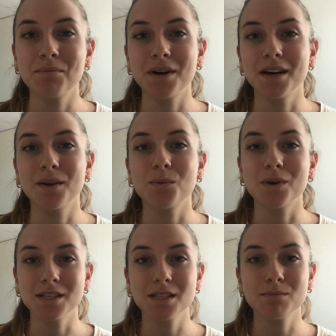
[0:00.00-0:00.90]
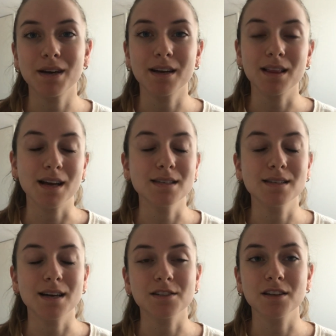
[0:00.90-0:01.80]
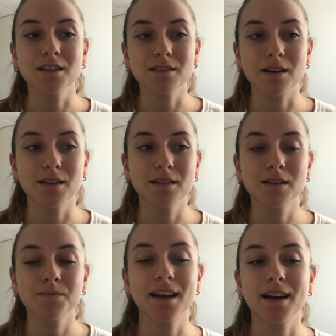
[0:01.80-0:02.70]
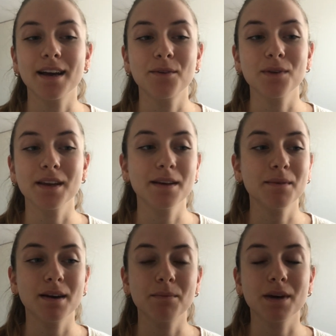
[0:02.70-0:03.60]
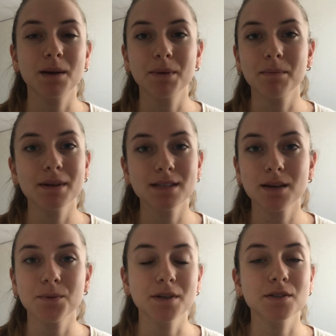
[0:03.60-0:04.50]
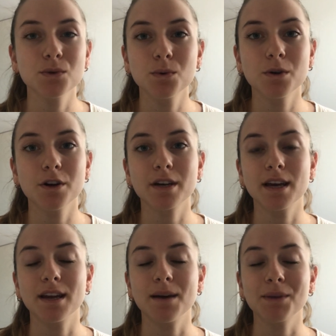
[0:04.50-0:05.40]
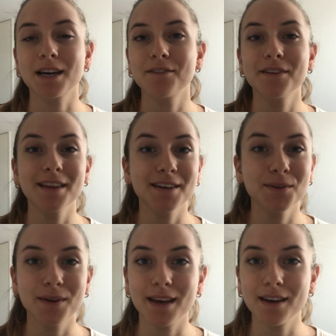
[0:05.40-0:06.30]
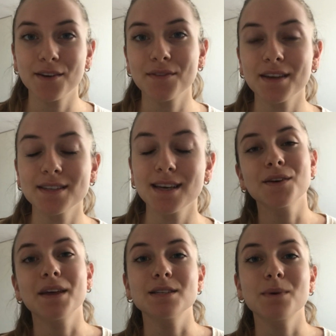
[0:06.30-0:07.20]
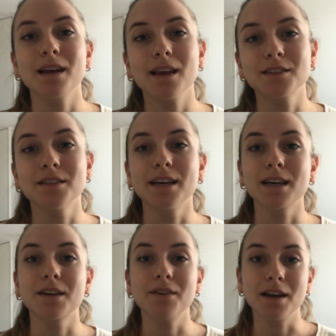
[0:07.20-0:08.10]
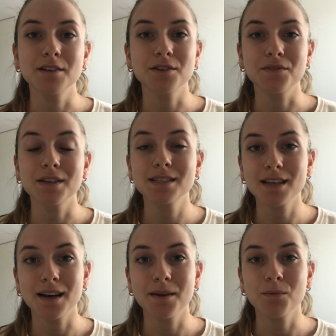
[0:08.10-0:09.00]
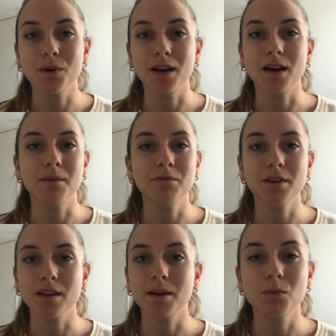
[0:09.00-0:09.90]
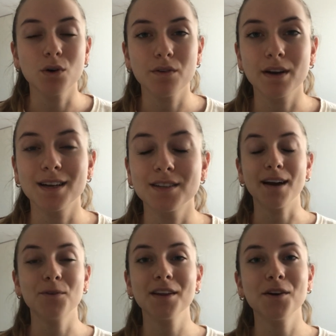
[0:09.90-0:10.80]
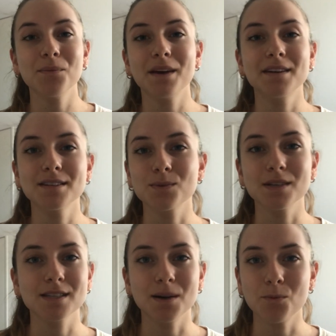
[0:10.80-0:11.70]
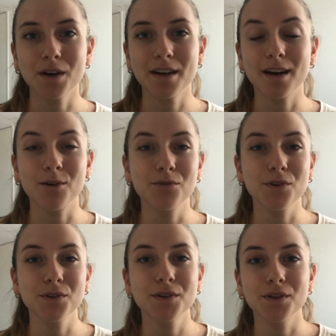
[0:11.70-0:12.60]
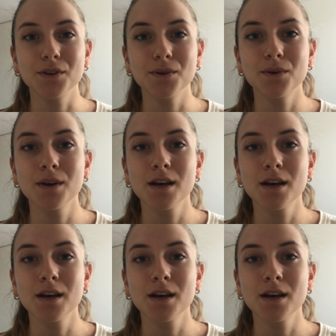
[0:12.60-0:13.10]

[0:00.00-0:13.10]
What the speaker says: but once my classes actually start, I really am gonna be busy with schoolwork and I'm not gonna feel like doing any of this. So that's why I like to take advantage of this time when I'm feeling motivated. I really hope that this was somewhat helpful to you